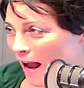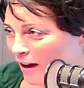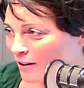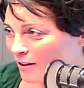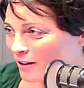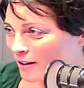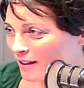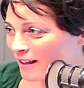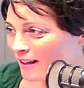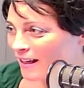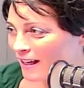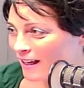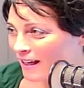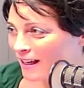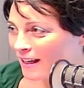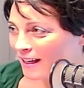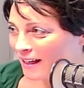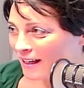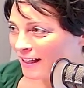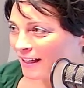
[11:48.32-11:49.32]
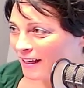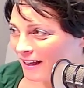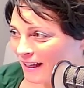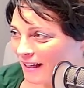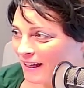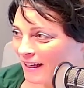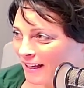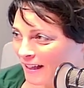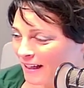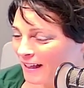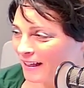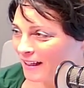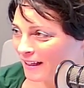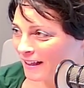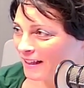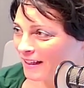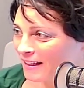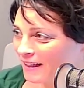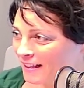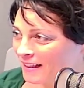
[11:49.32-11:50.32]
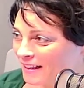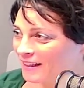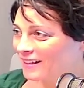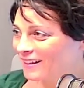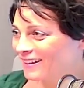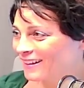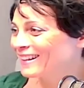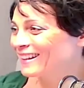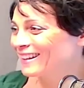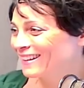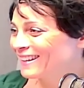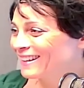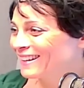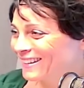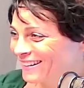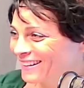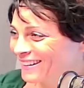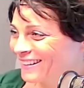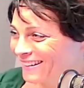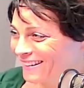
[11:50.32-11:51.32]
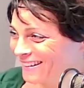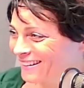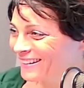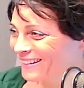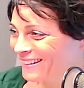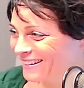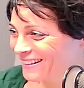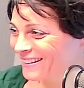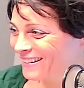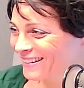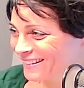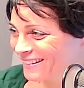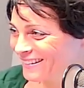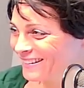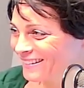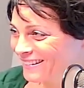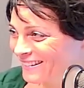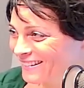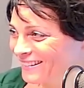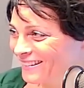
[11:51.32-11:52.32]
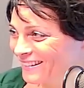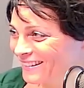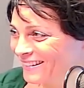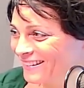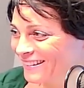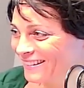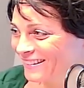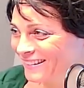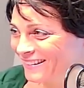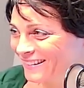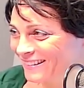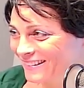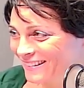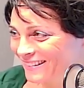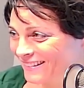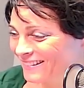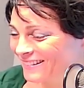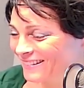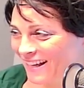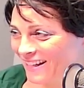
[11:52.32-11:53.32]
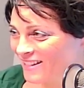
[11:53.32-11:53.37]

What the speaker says: that's not. Everything that to me that has value must be genuine.